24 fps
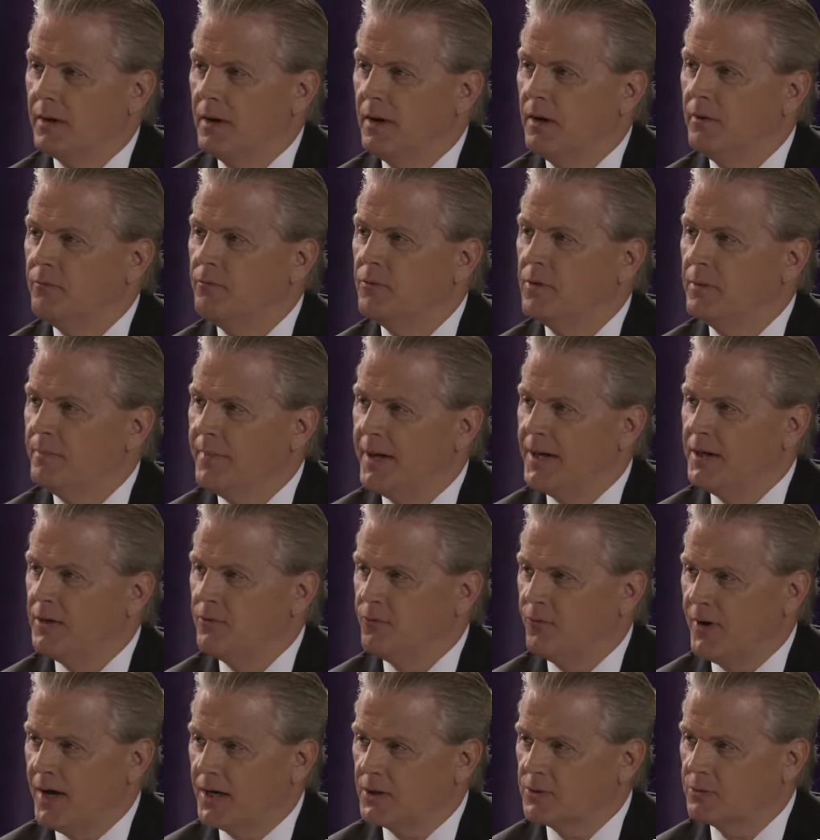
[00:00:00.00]
of the
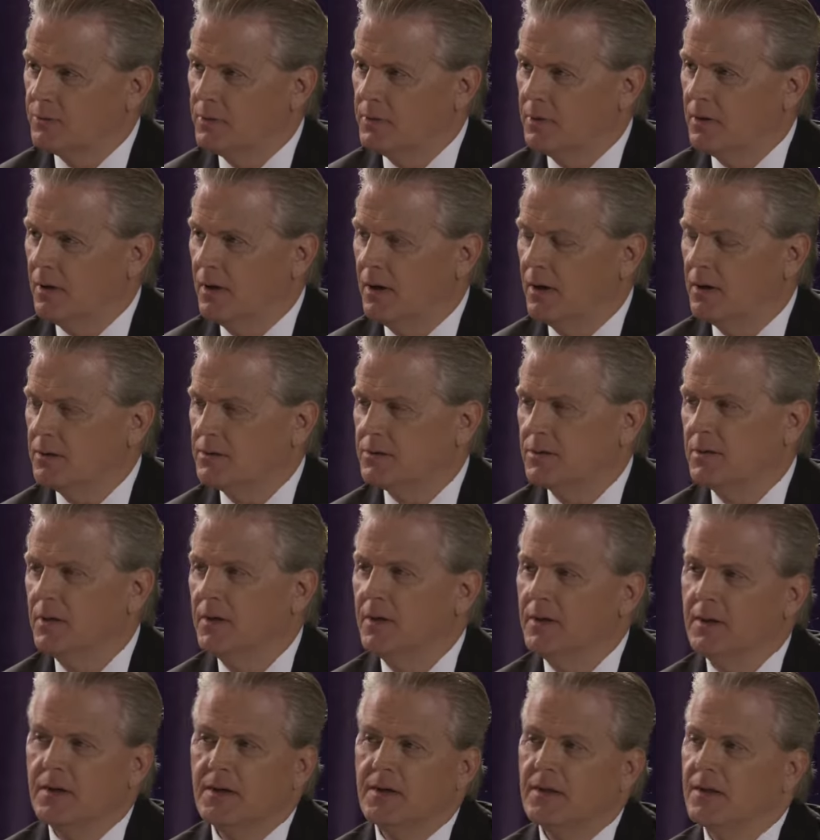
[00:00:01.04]
manufacturing cost,
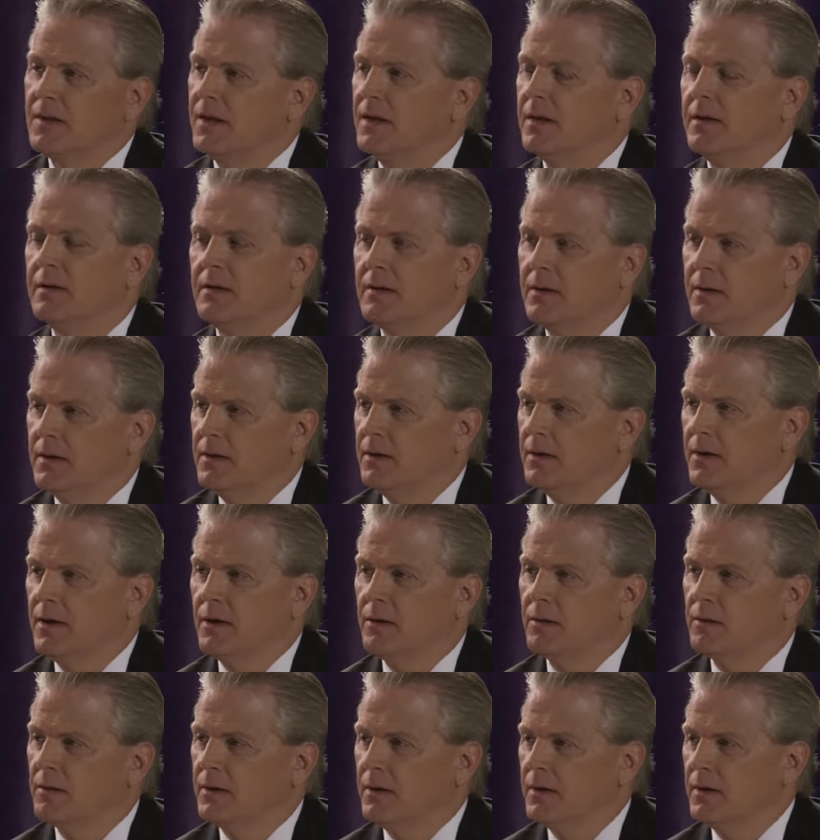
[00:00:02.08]
then in their